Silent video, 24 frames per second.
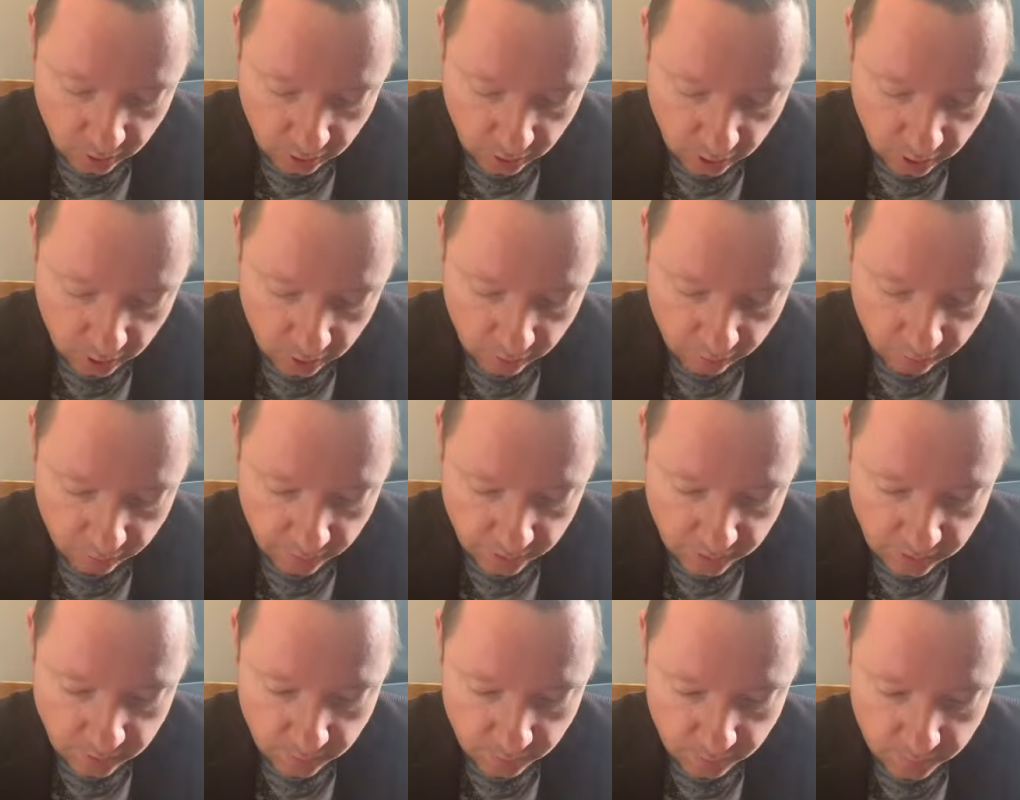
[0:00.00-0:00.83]
you could have
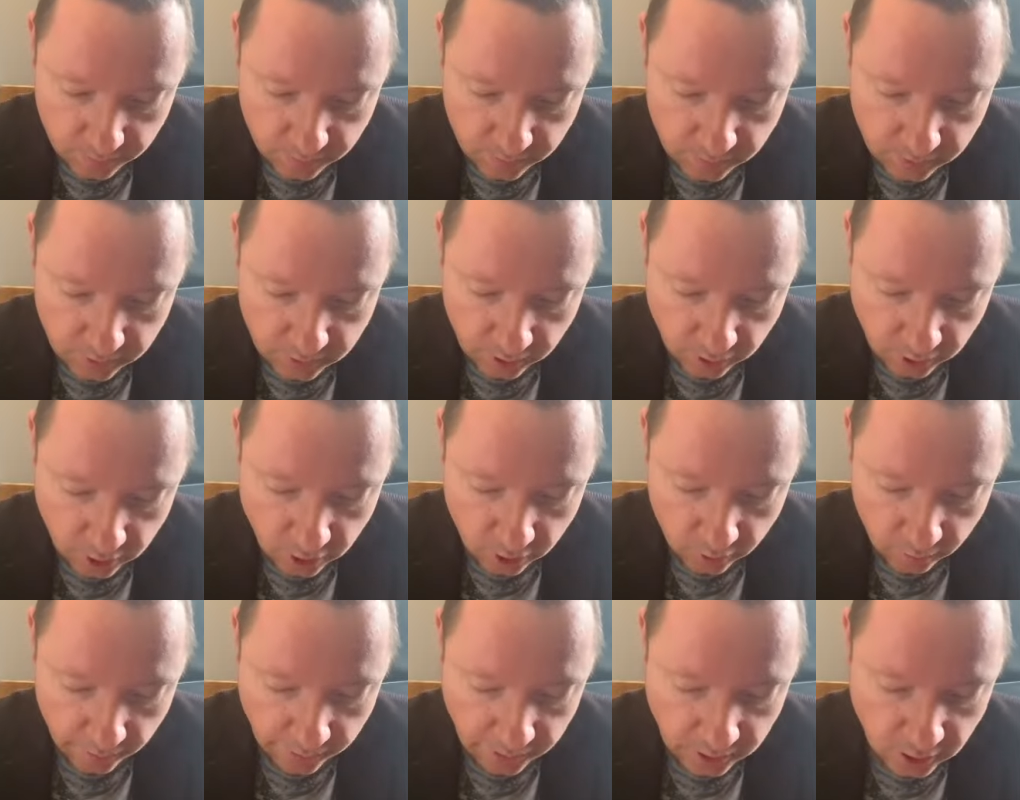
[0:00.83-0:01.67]
this
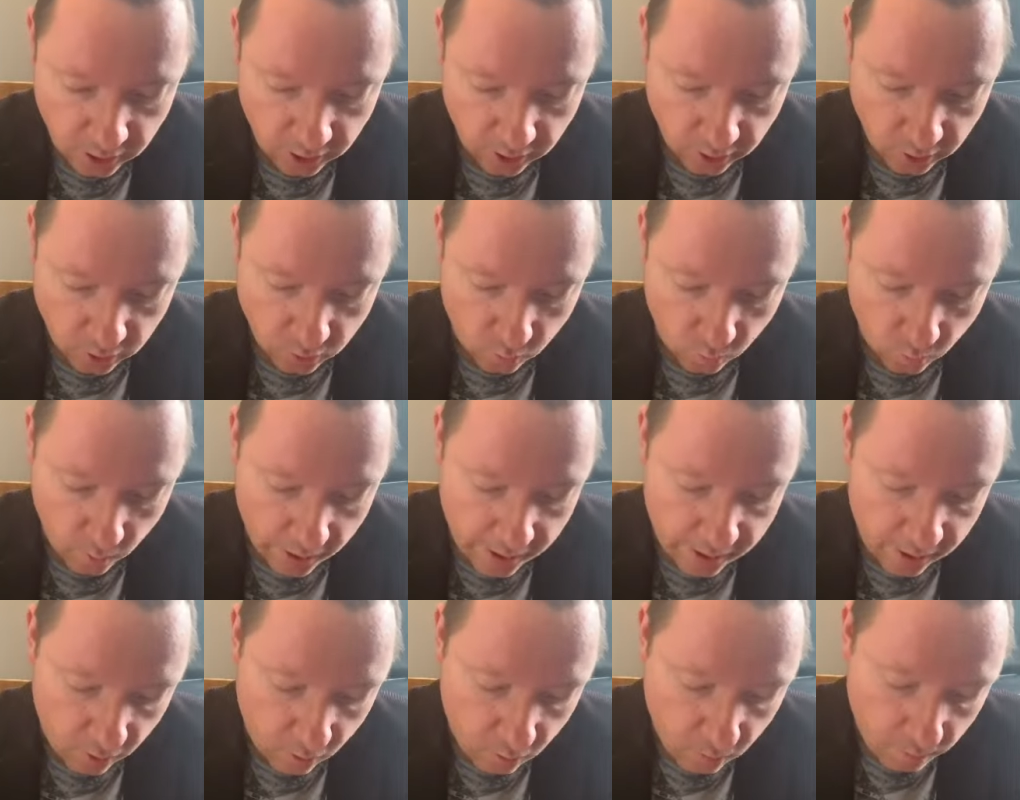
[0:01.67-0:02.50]
situation as
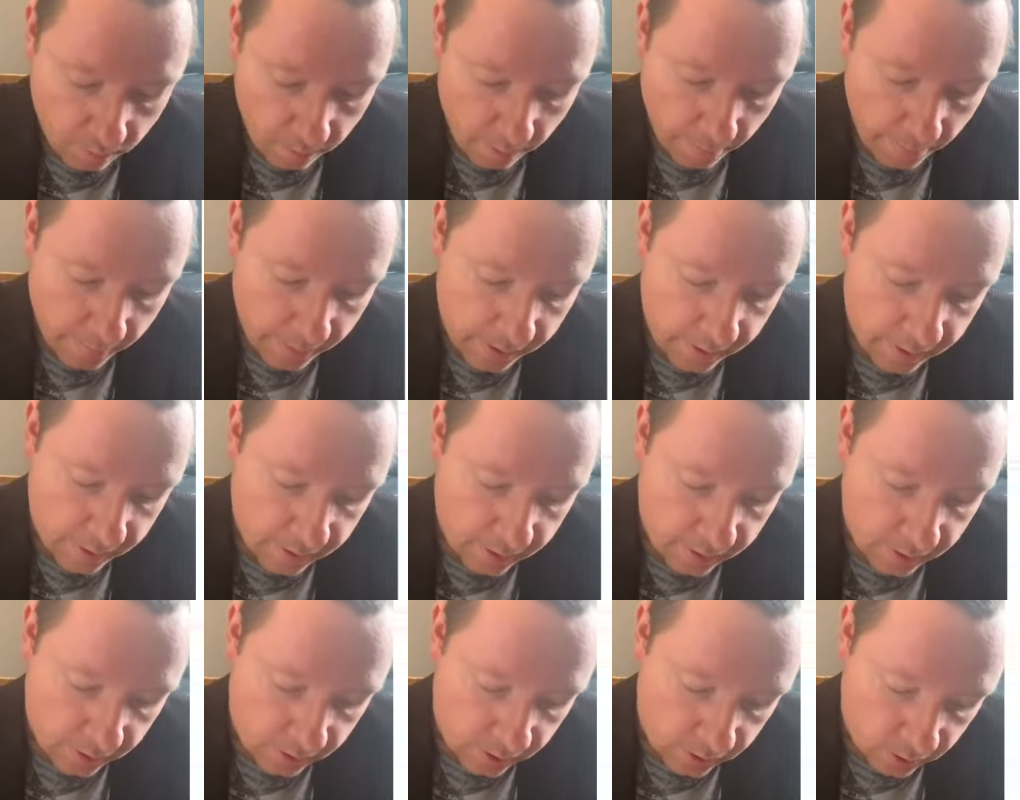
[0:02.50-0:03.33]
well.
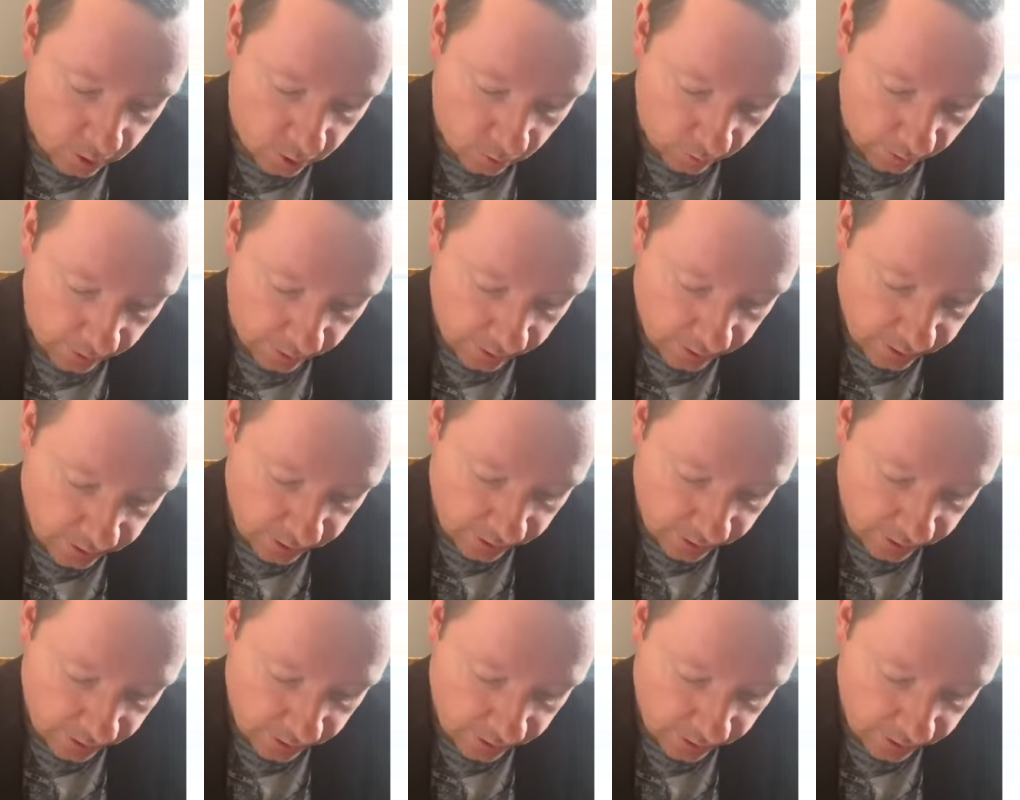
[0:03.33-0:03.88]
So in this